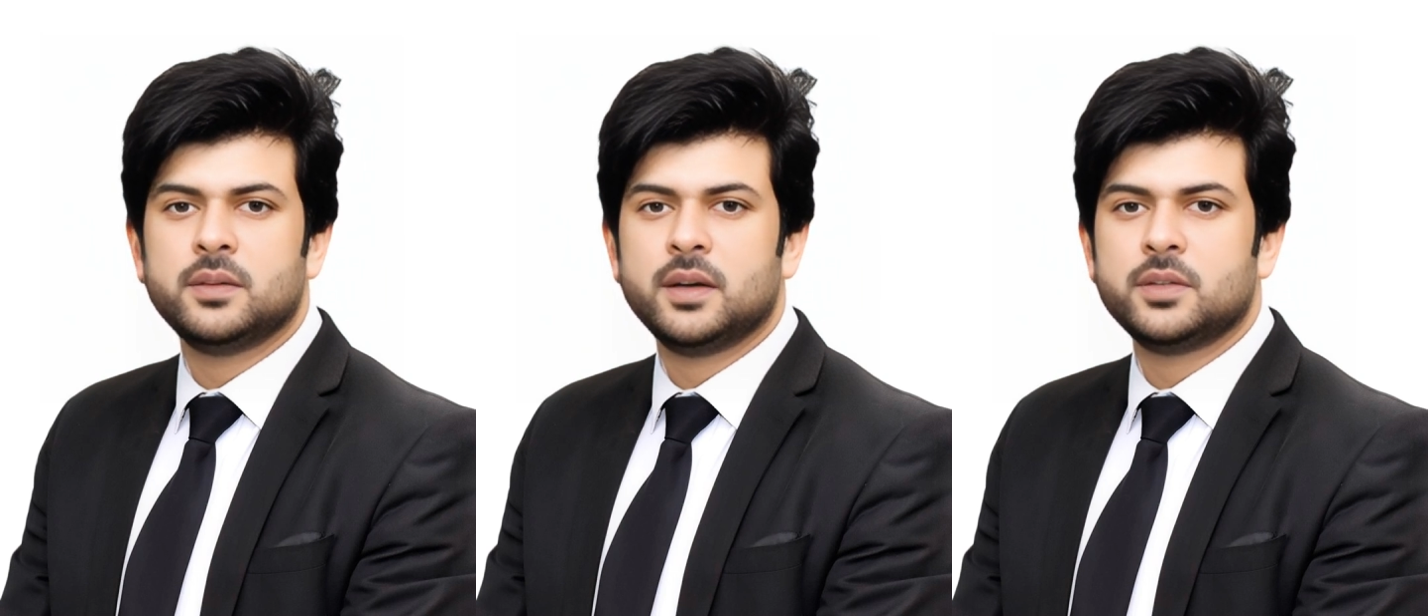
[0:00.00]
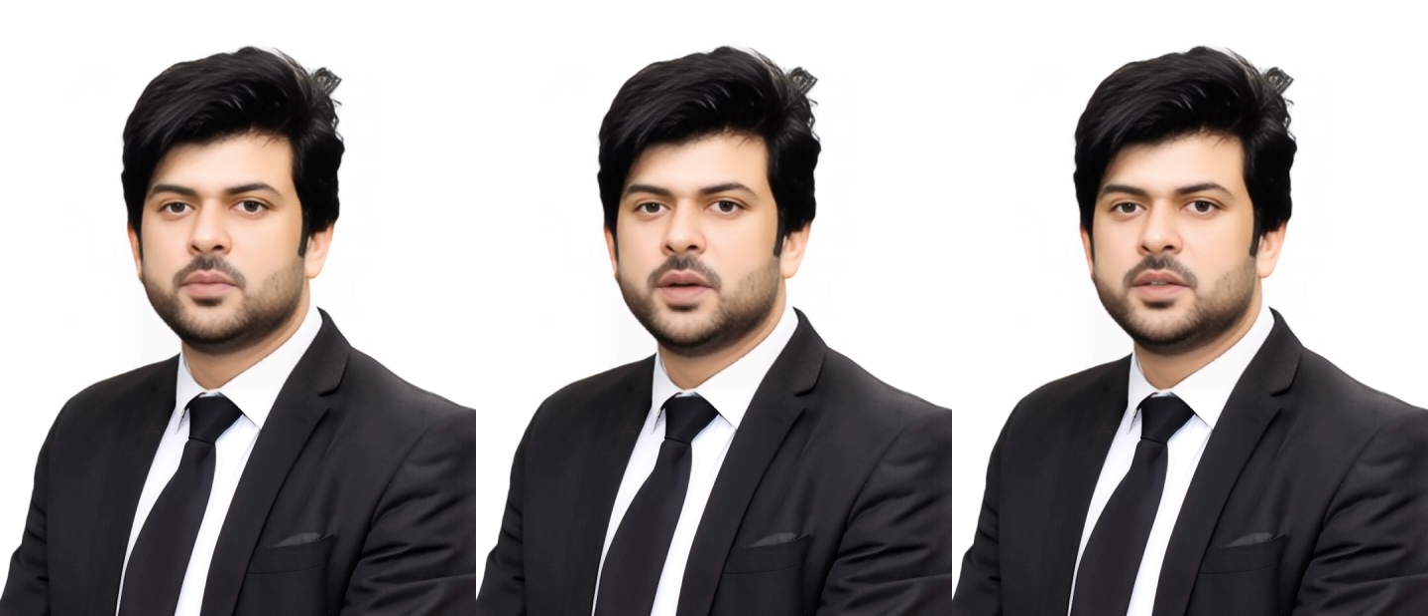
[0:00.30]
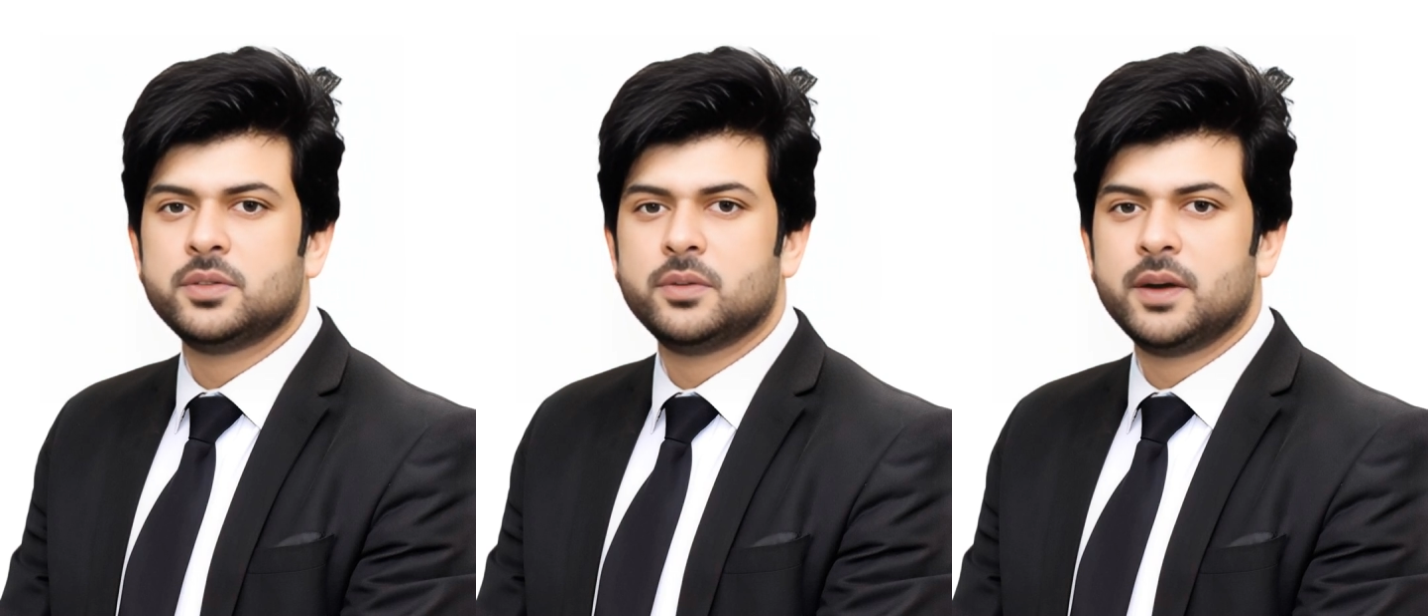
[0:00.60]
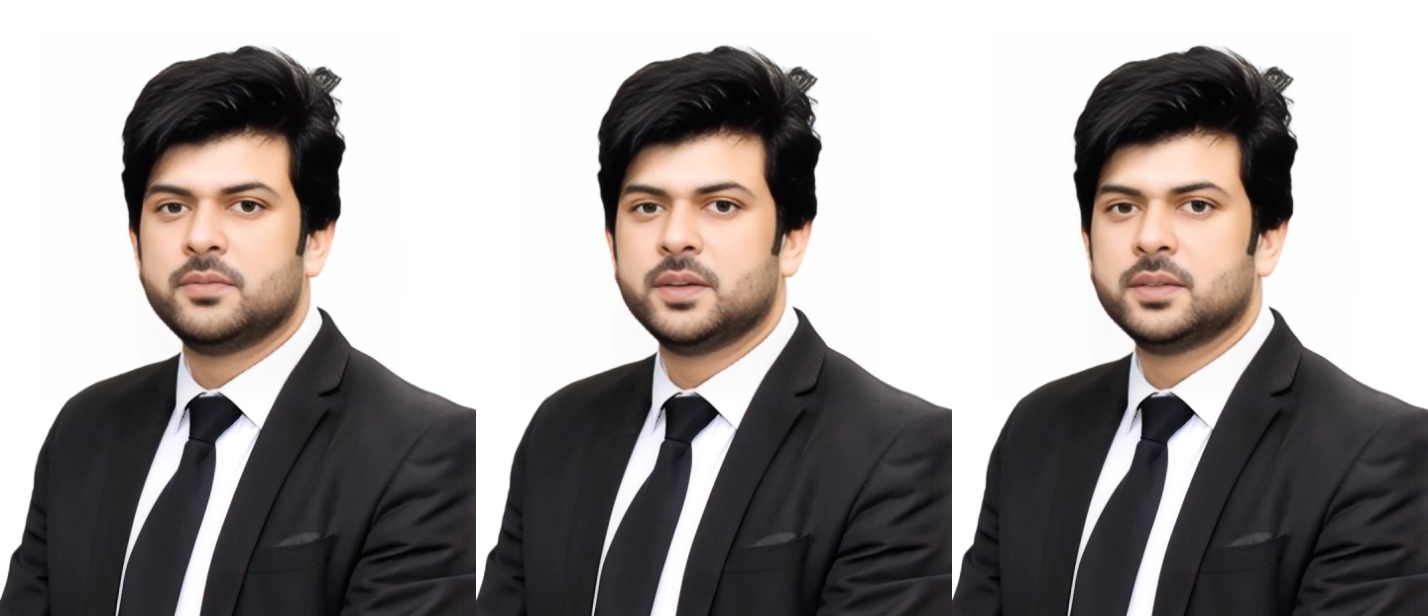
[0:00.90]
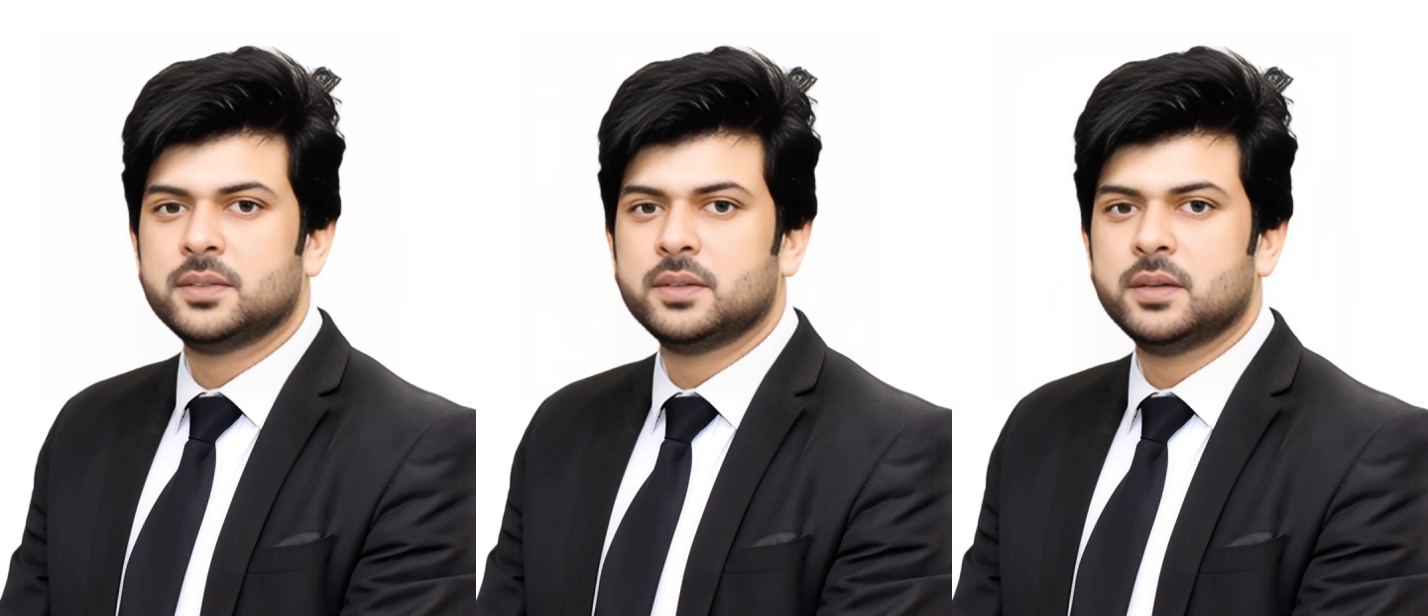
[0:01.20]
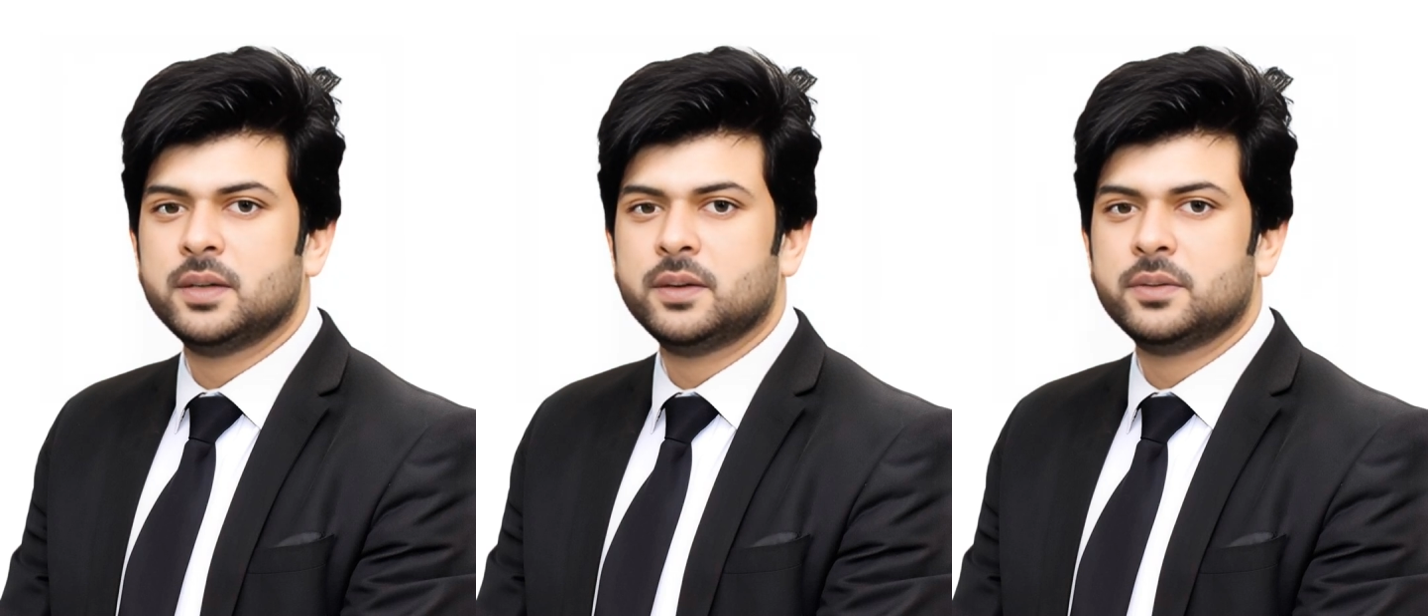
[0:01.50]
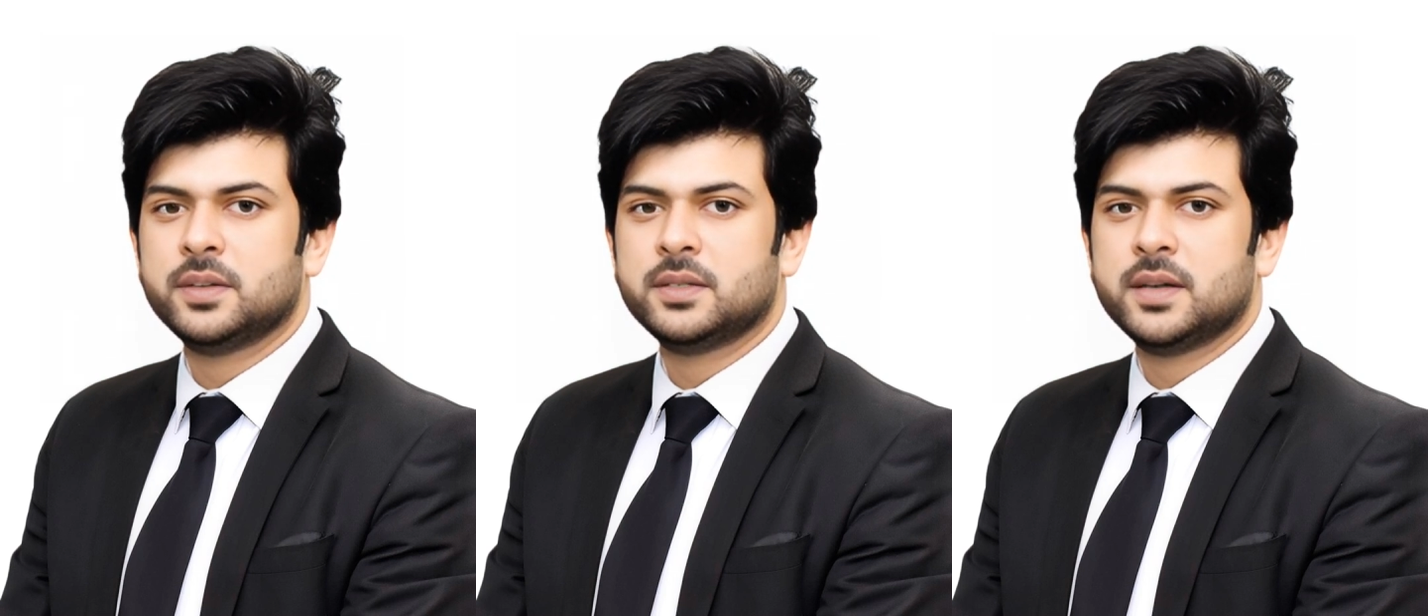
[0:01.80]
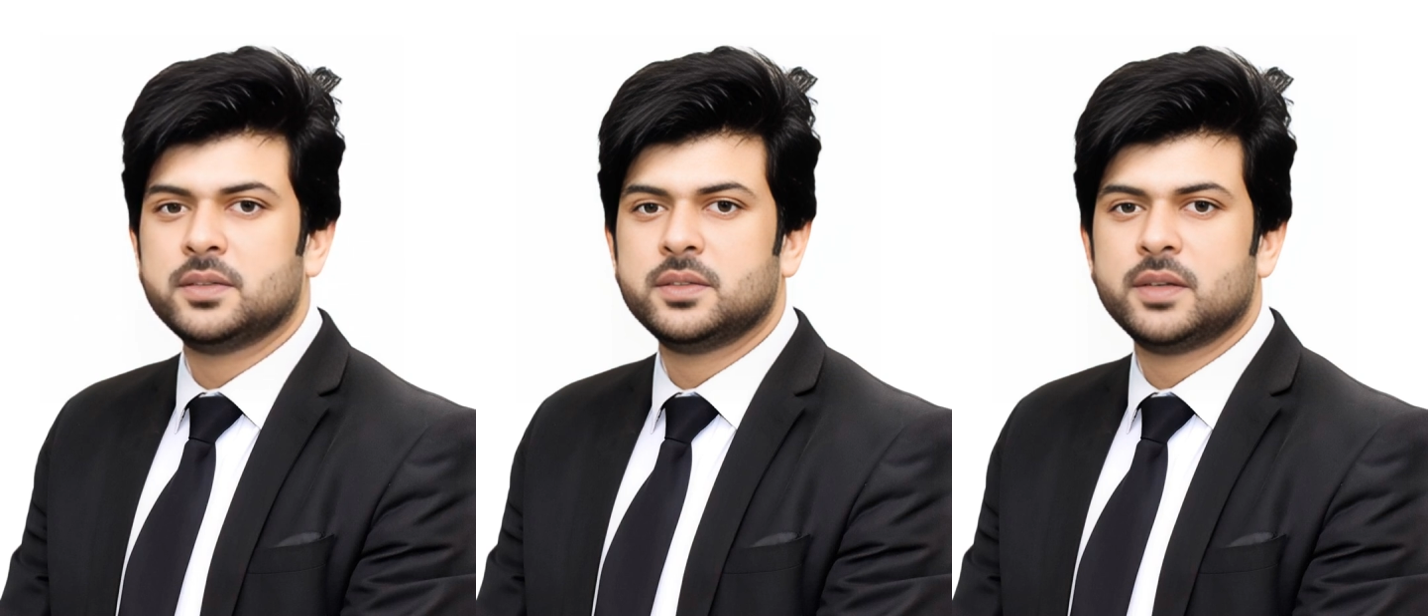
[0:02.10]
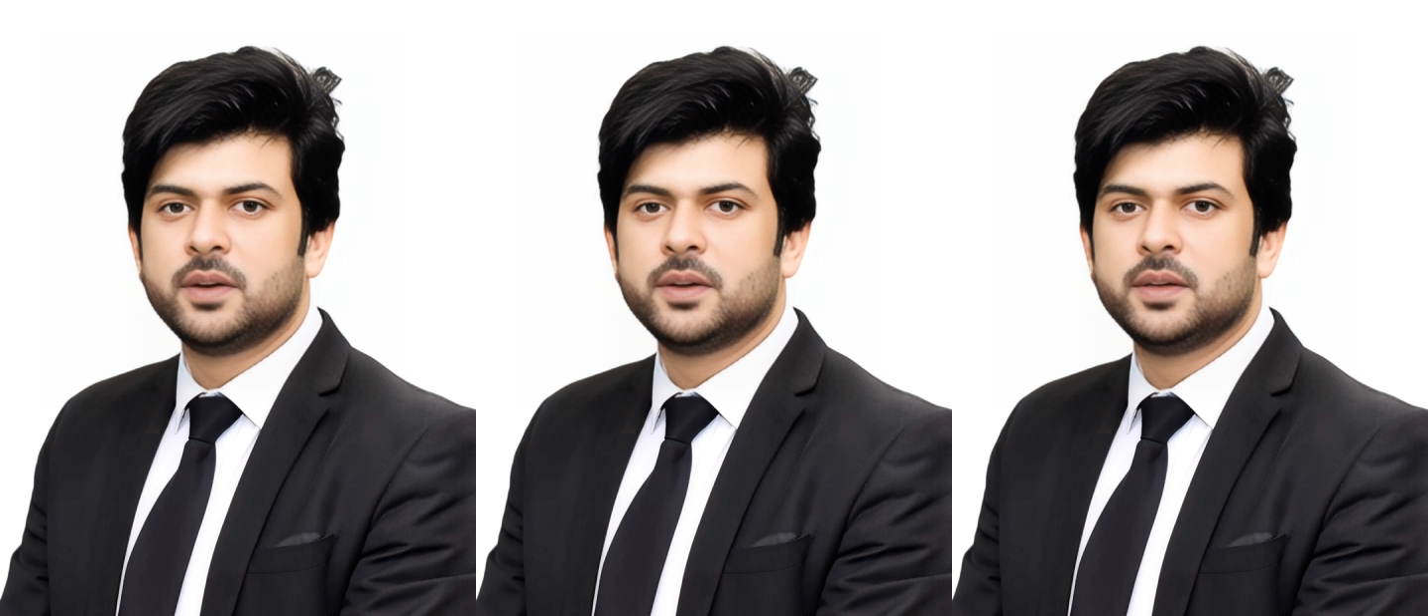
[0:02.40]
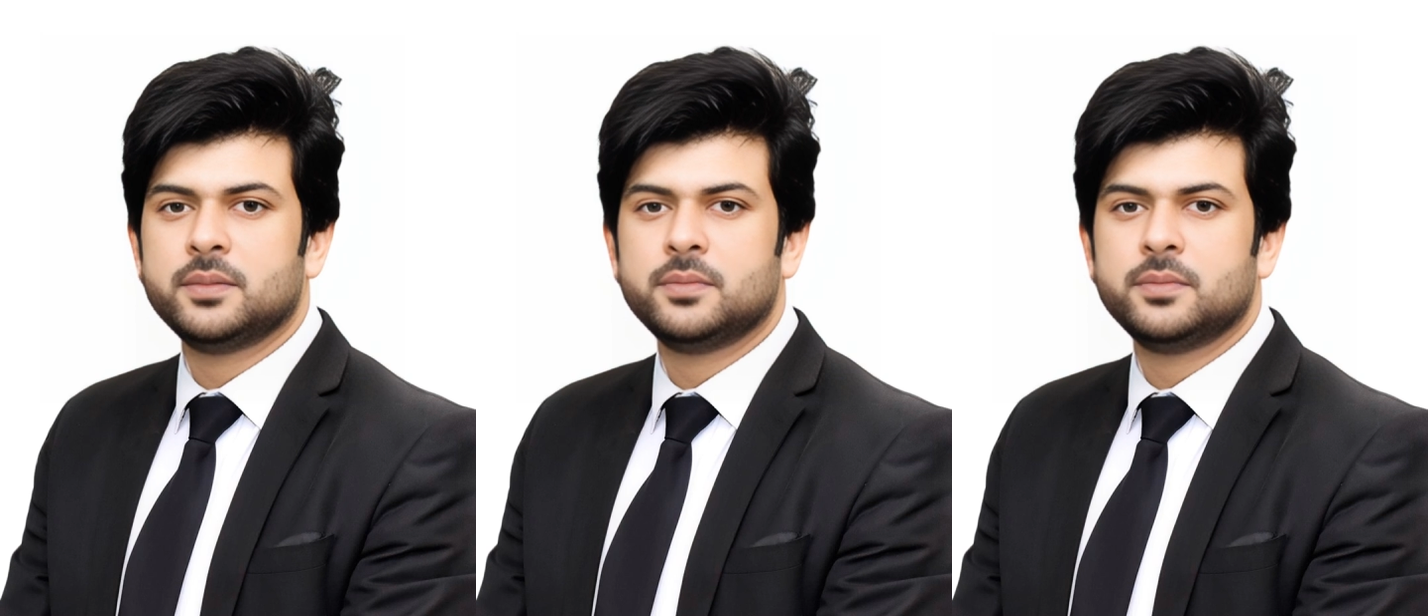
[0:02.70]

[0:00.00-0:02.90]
as well as your evidence, if it is necessary.